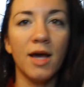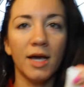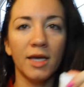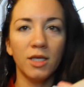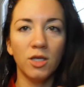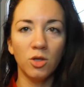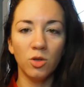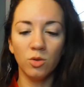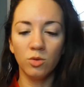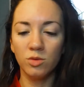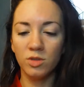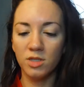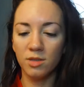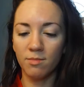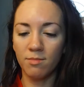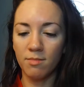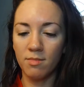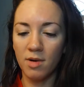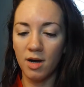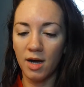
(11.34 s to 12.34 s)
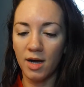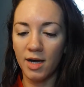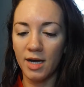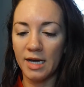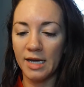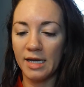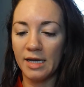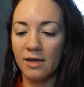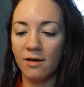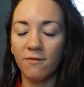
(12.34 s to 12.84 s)
I used
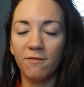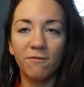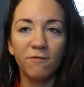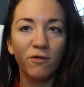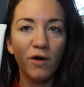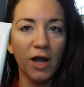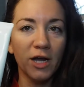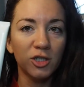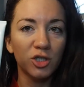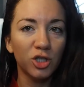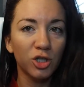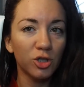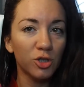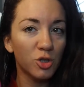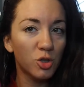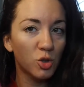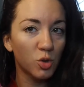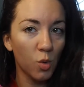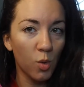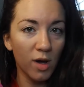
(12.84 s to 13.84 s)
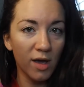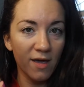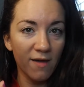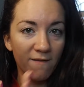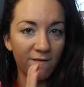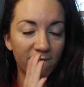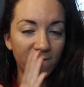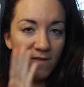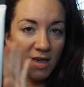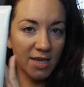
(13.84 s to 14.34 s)
my Fresh
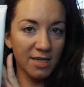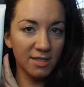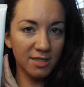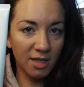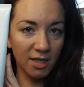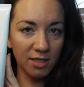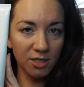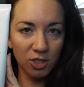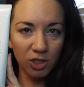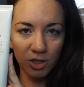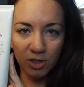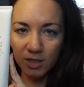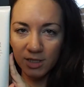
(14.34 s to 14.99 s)
Soy face cleanser.